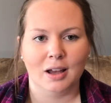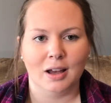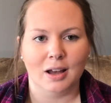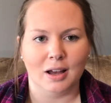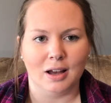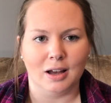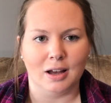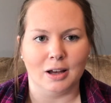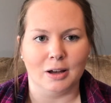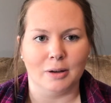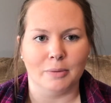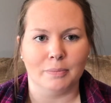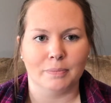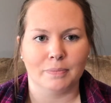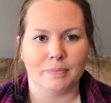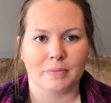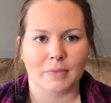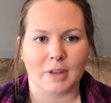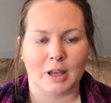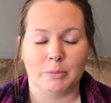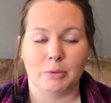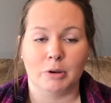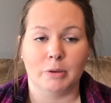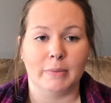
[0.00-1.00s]
I
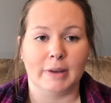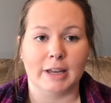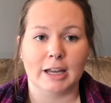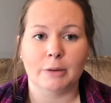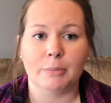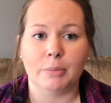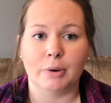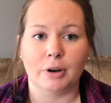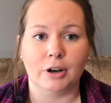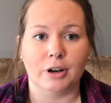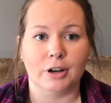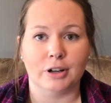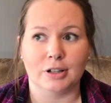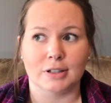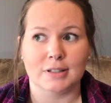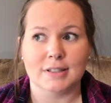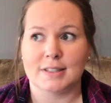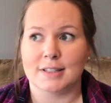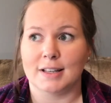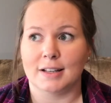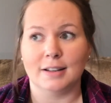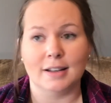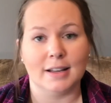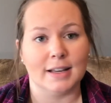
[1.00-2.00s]
put makeup on
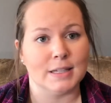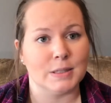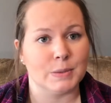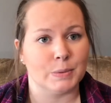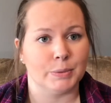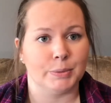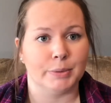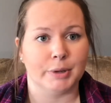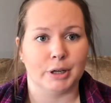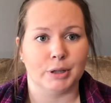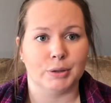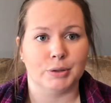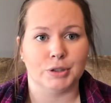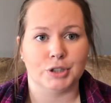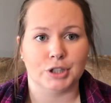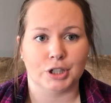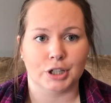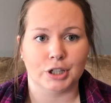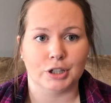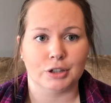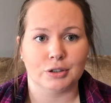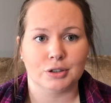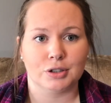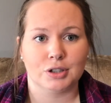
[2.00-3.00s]
Sundays when we go to
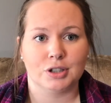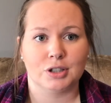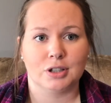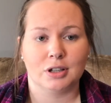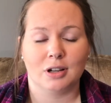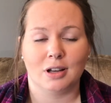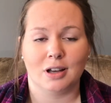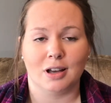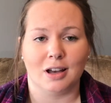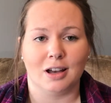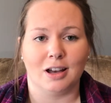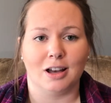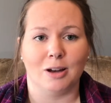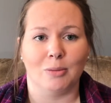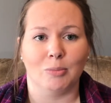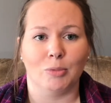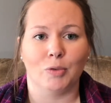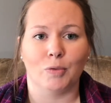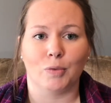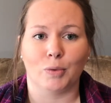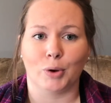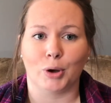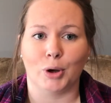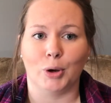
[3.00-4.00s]
church,
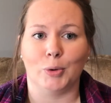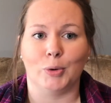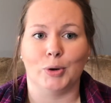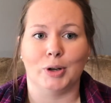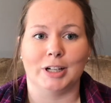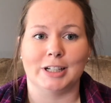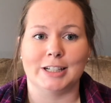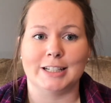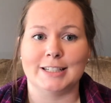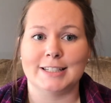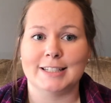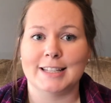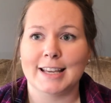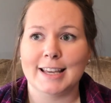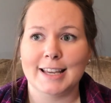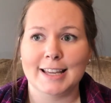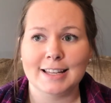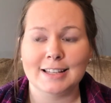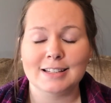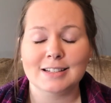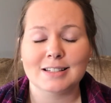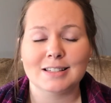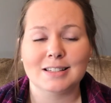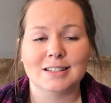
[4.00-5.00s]
if we're going on a
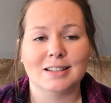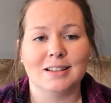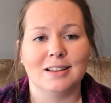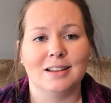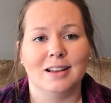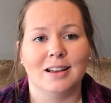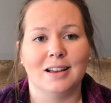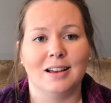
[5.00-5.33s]
date.